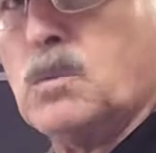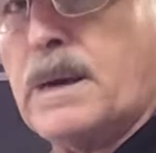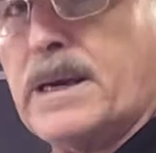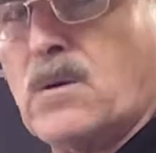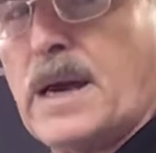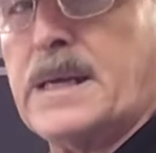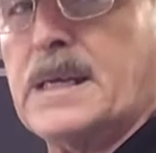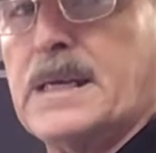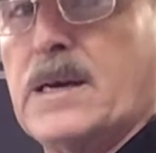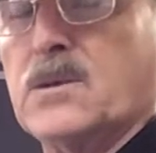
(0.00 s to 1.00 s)
by grinding
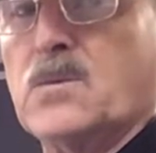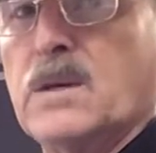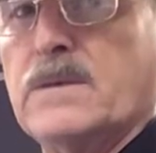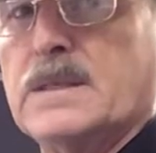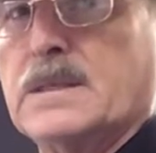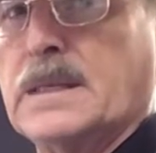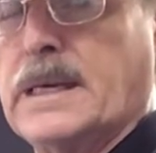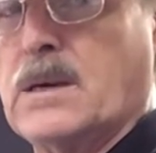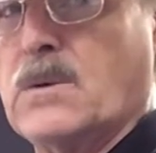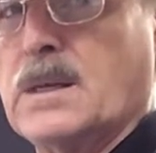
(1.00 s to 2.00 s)
down the rivets and
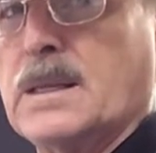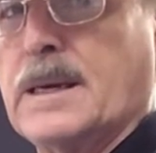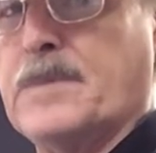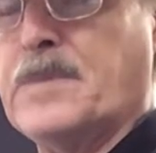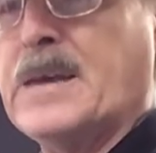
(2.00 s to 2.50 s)
getting rid of them,